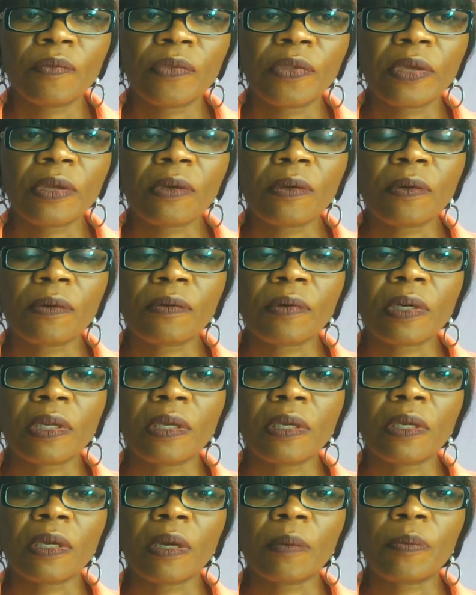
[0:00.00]
They're not
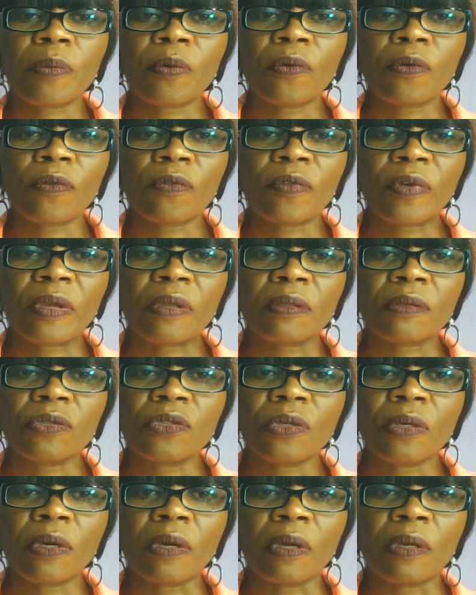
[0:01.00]
really
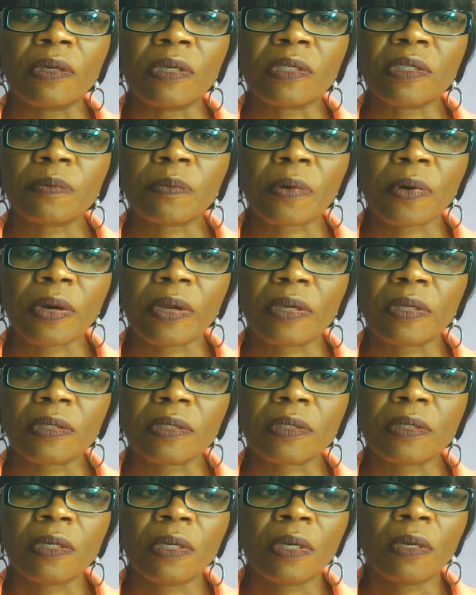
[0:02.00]
approving the
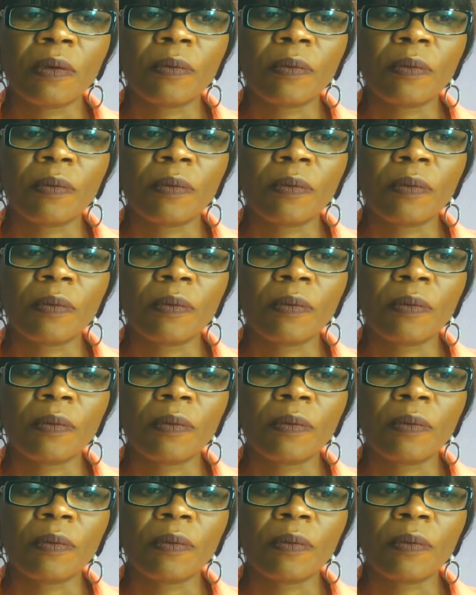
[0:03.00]
sprays,